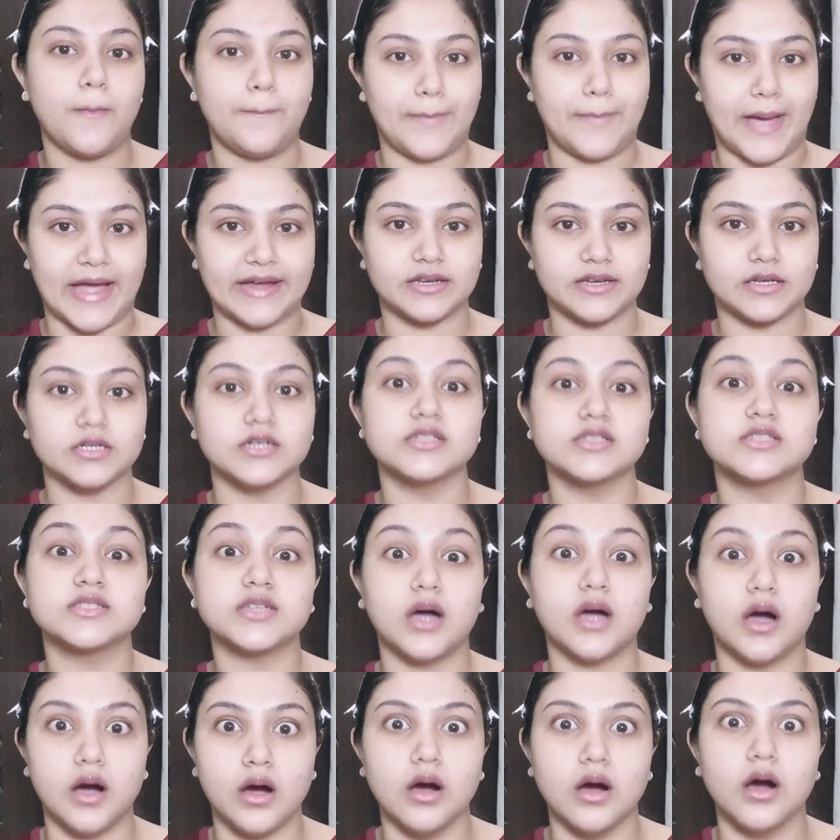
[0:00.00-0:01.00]
matters
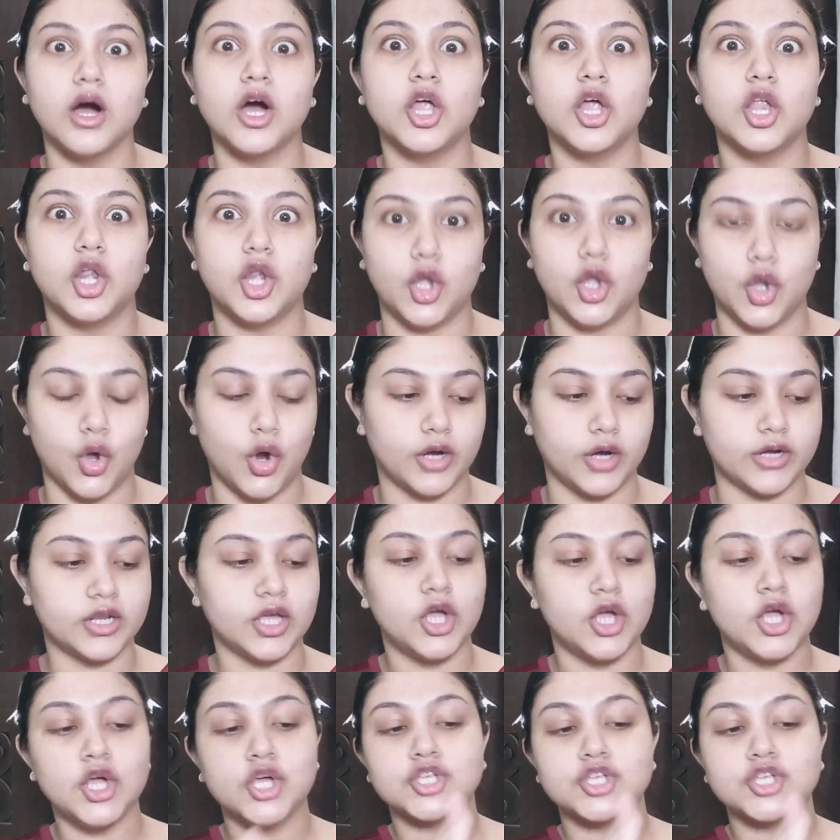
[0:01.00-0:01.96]
a lot.